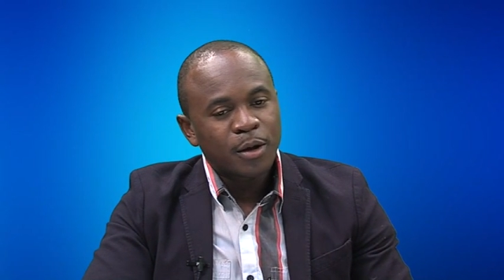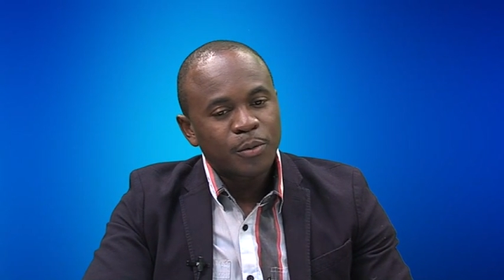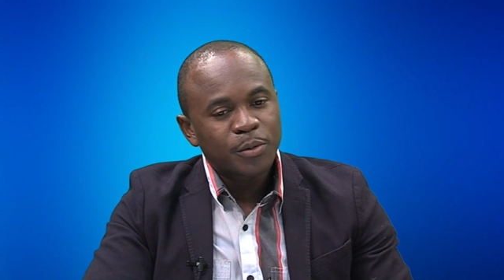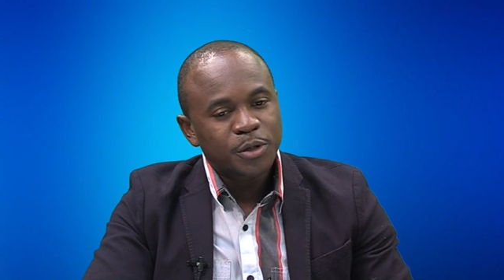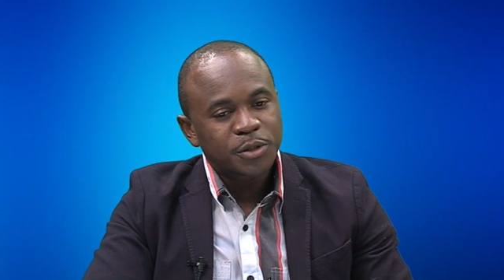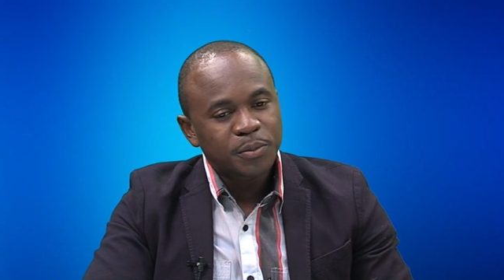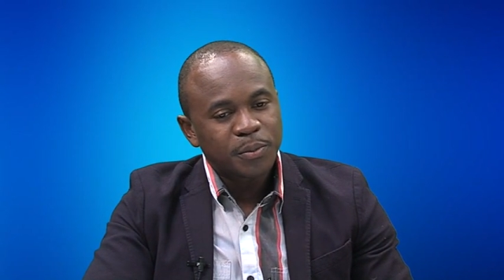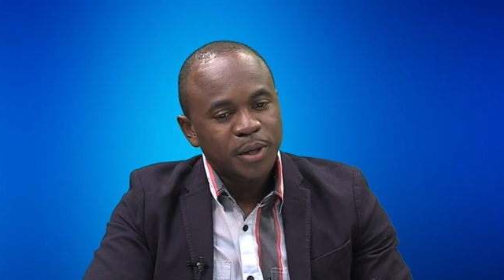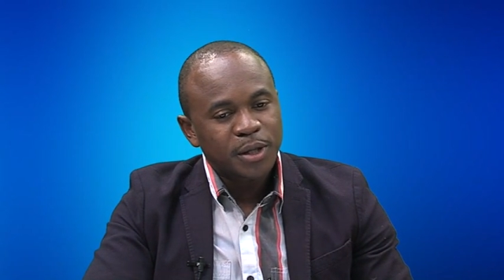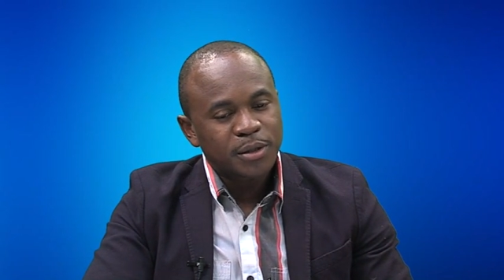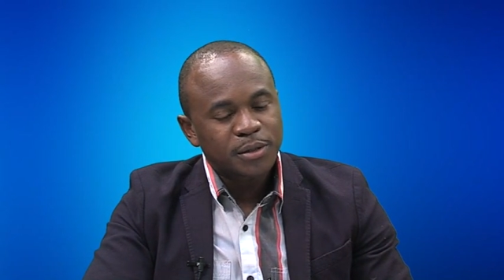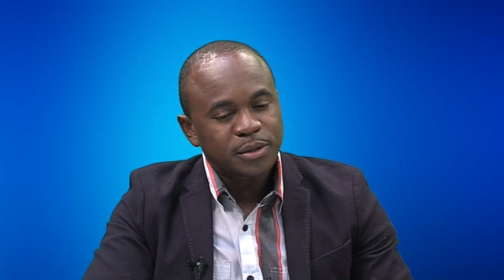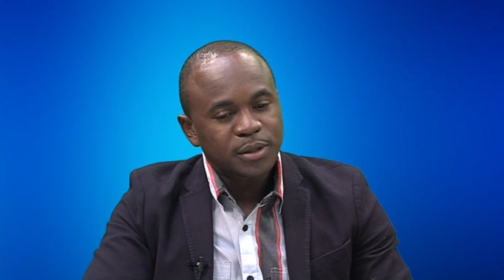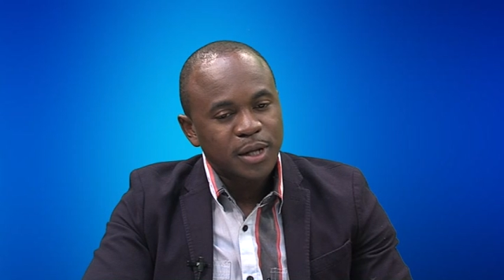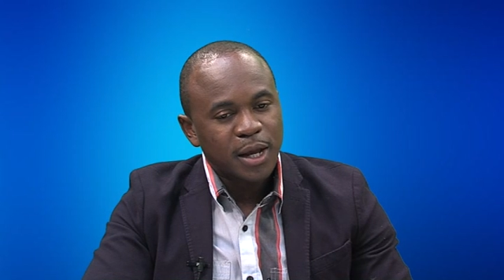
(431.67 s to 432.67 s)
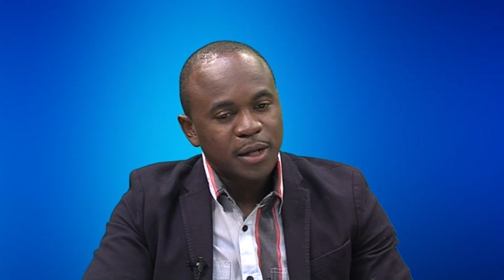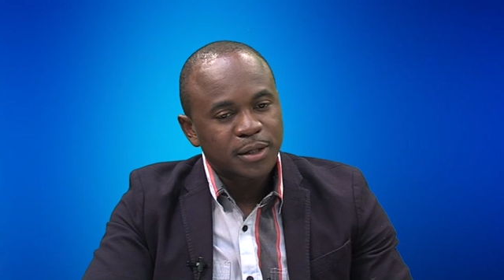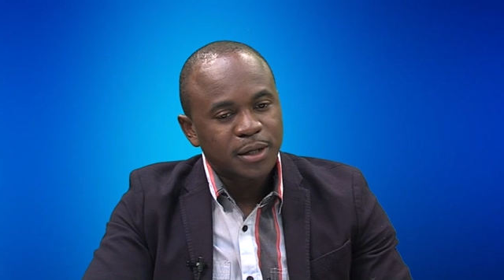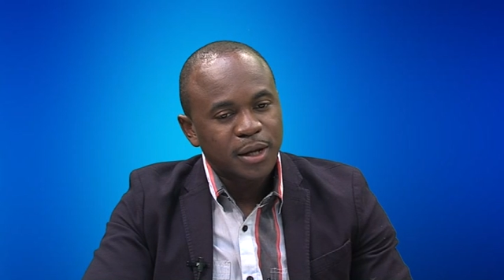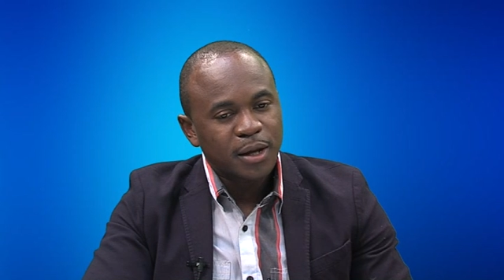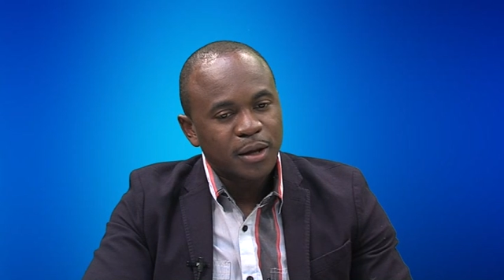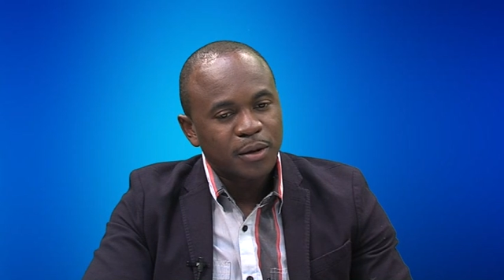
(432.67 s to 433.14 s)
which means that
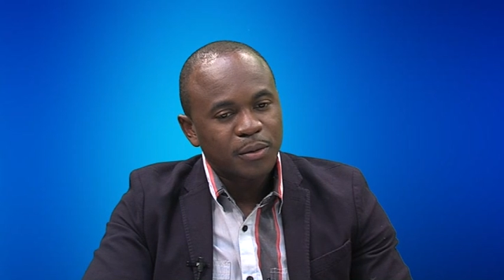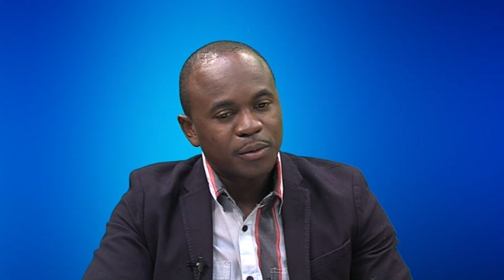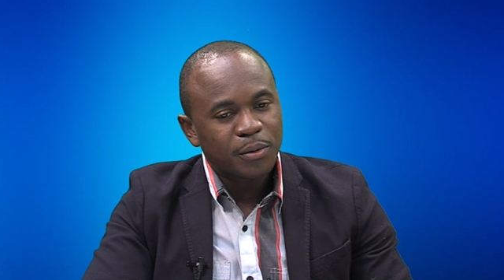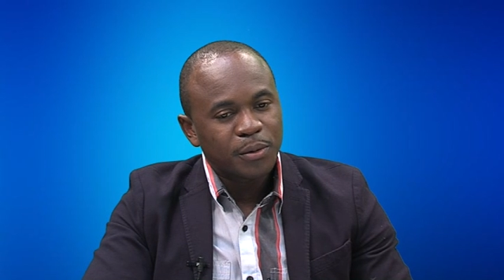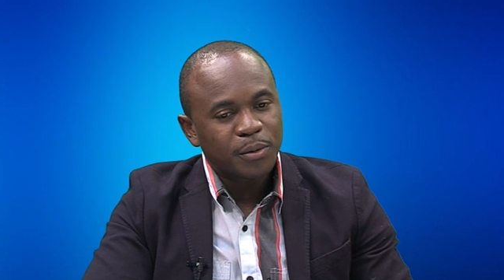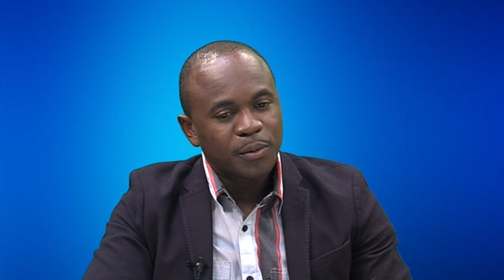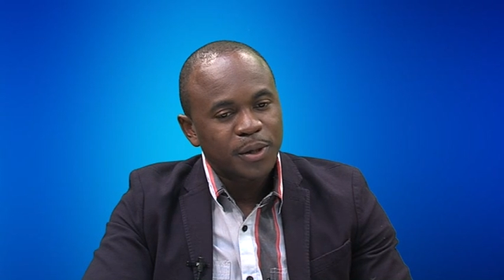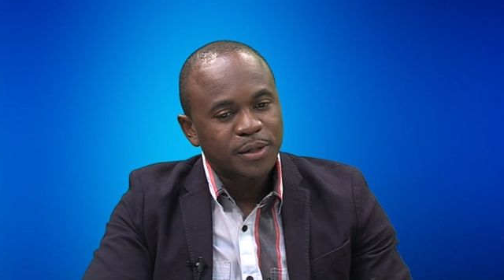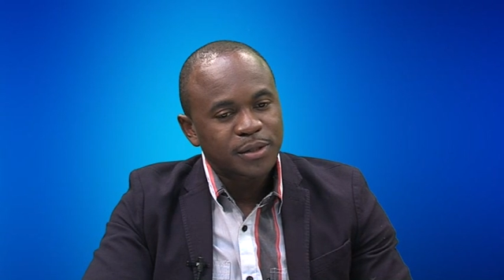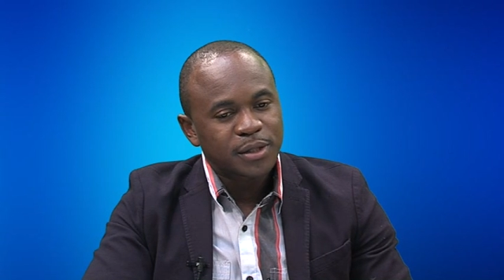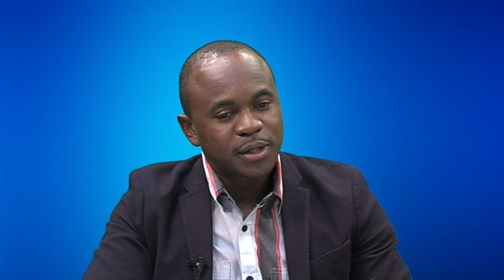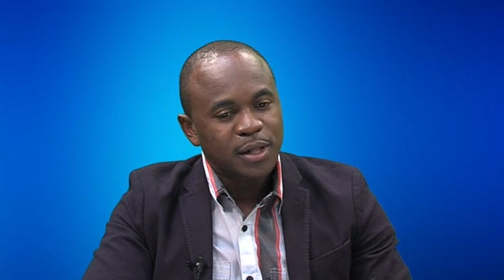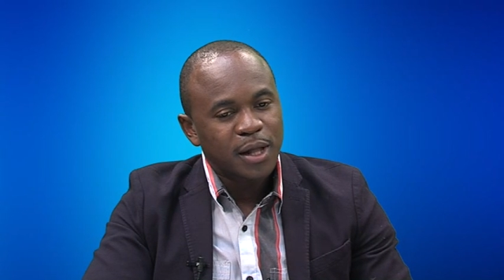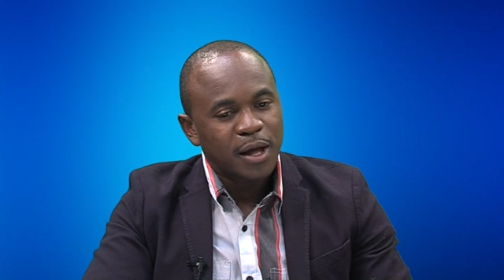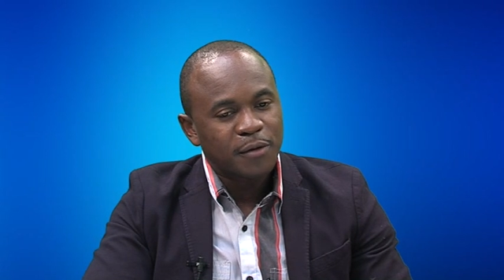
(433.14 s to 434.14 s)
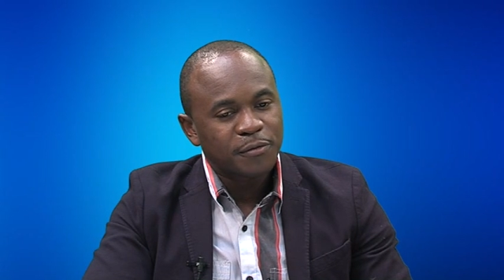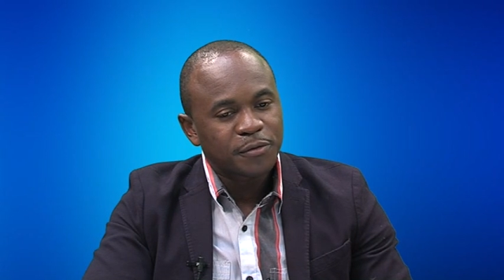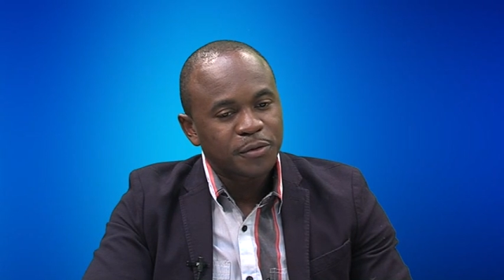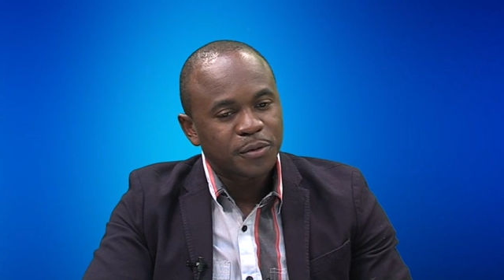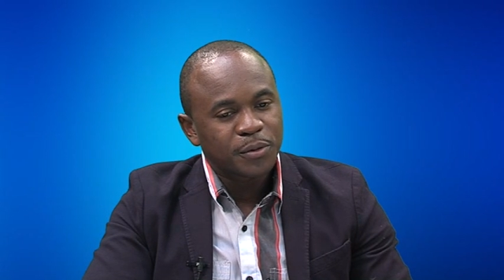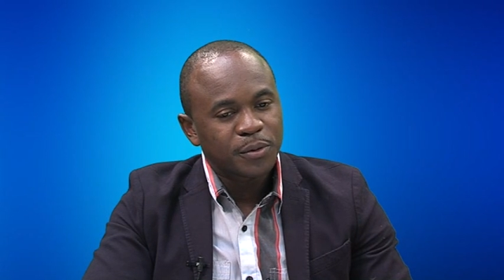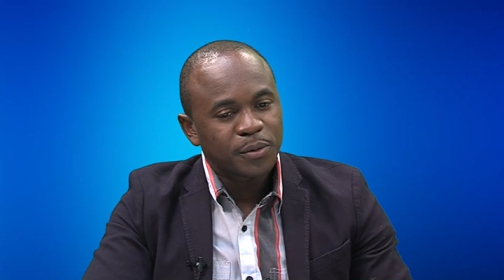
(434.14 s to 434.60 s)
we still have
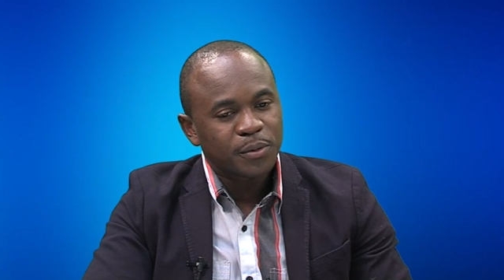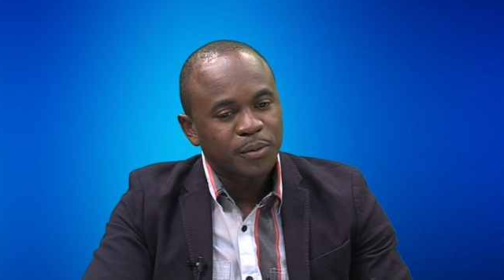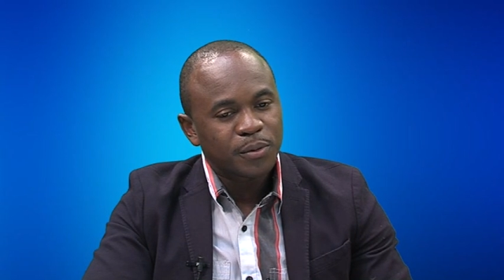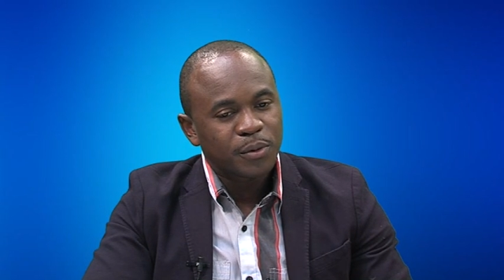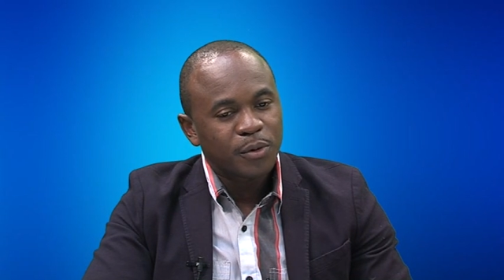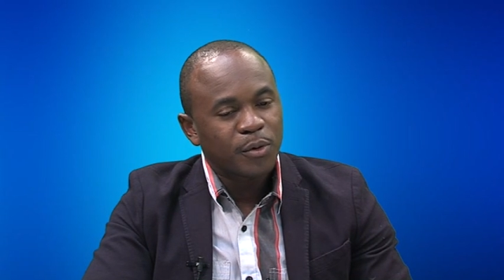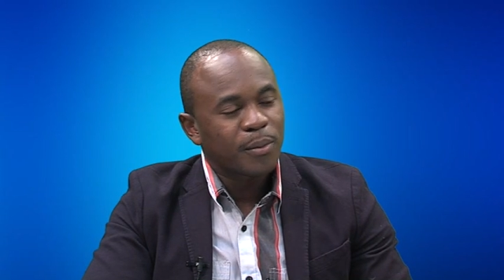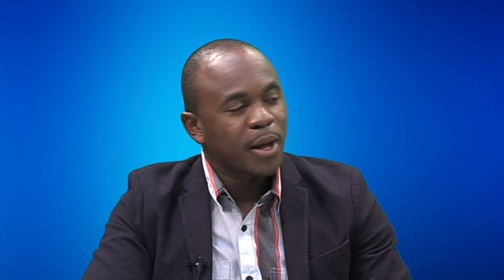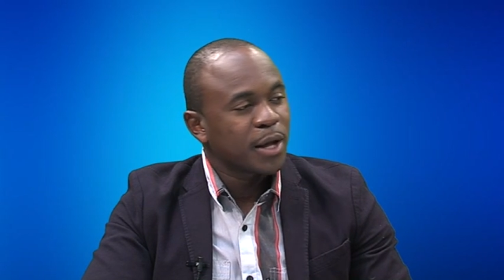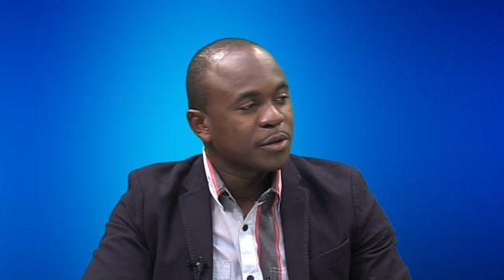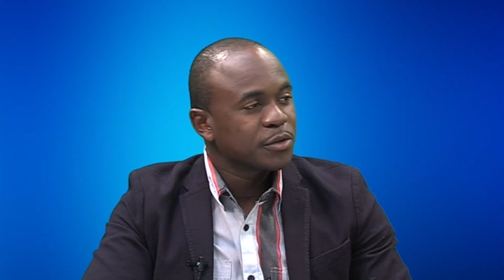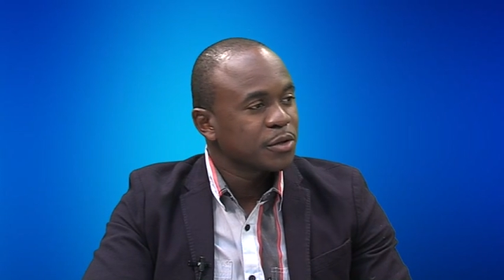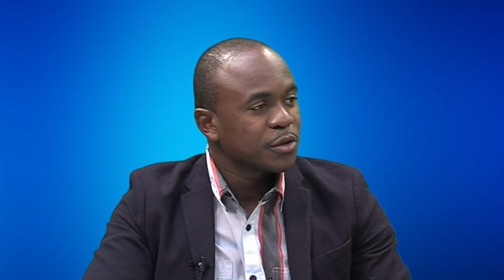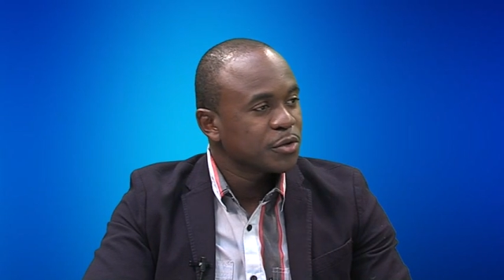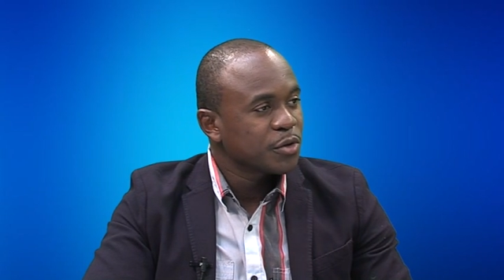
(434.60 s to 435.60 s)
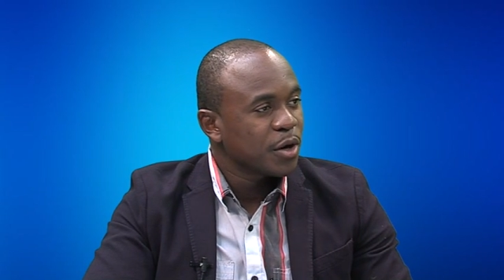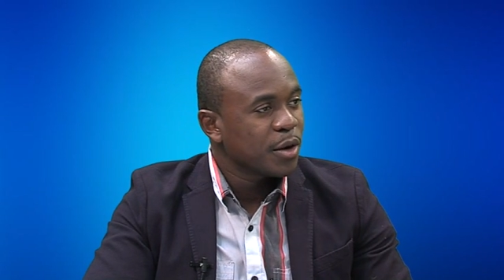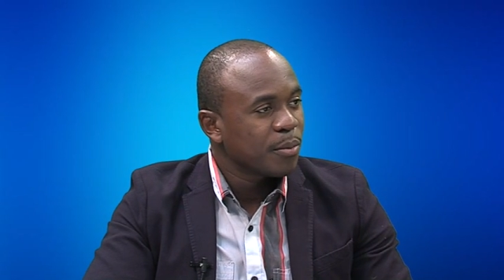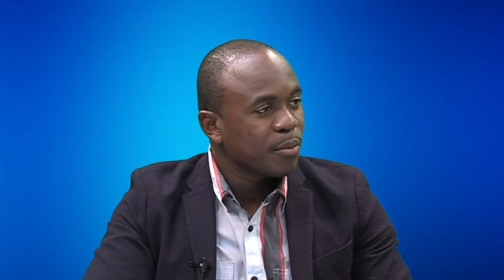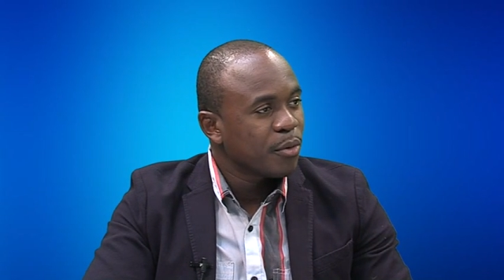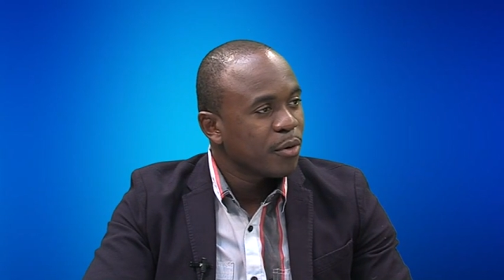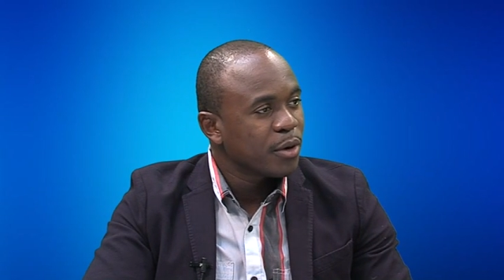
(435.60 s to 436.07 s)
to go back to the
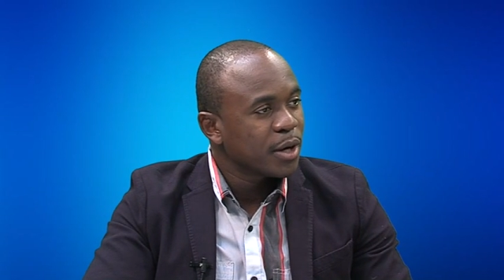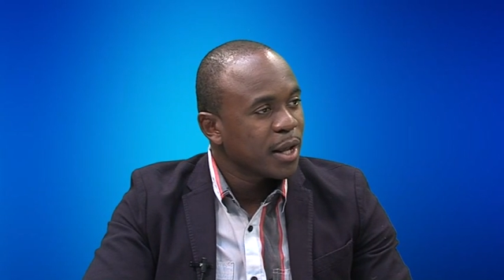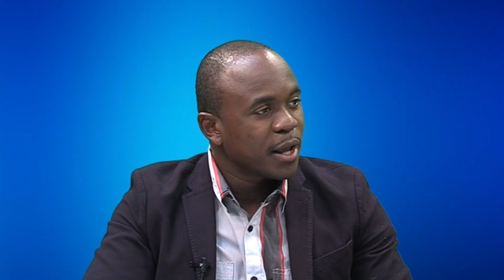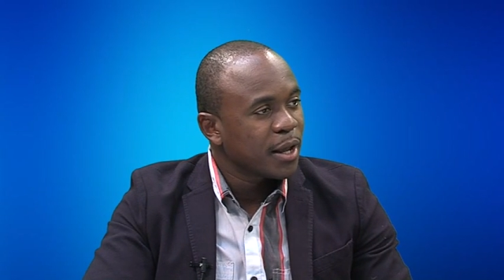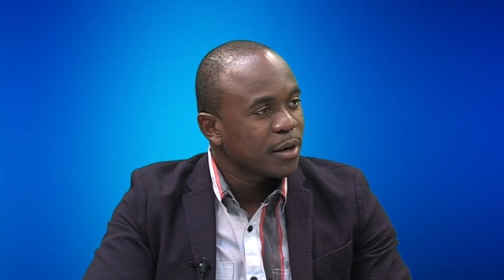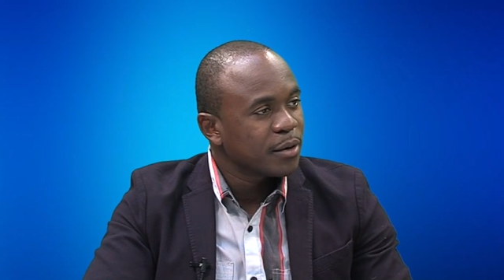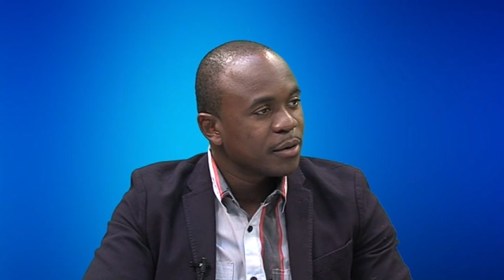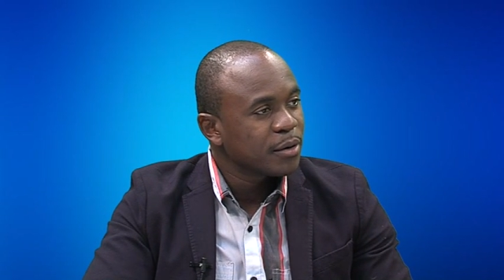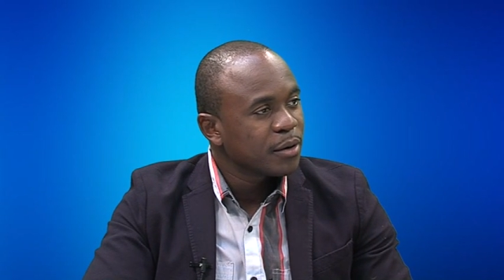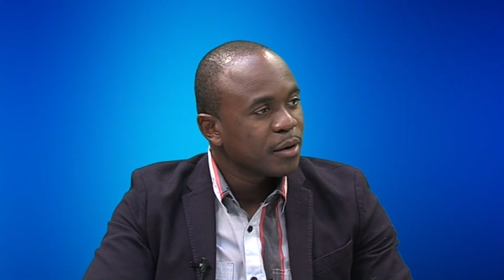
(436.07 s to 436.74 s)
drawing board and